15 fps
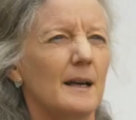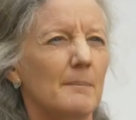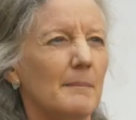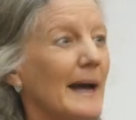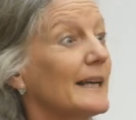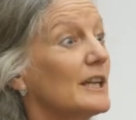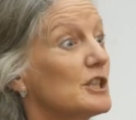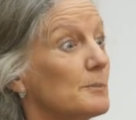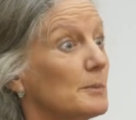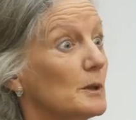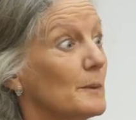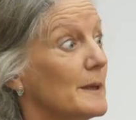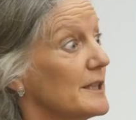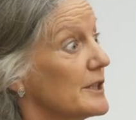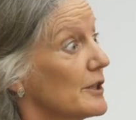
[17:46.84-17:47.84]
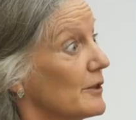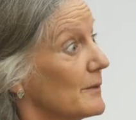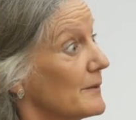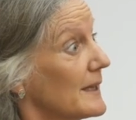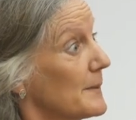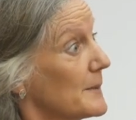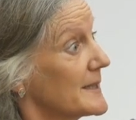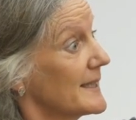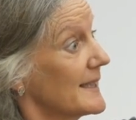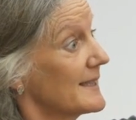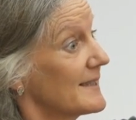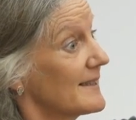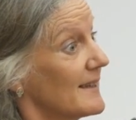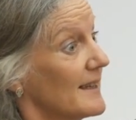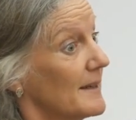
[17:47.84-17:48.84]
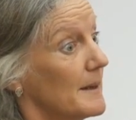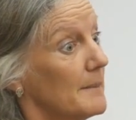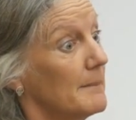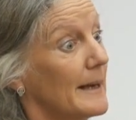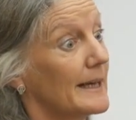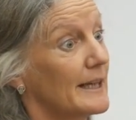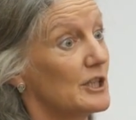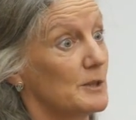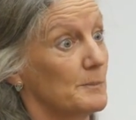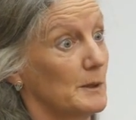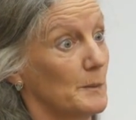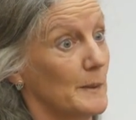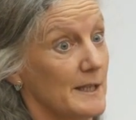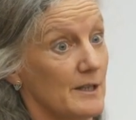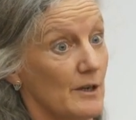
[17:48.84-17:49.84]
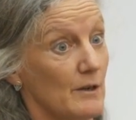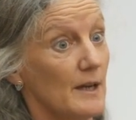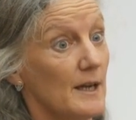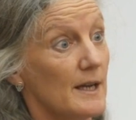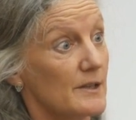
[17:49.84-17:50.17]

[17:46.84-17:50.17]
manageable window, that was it, a manageable window.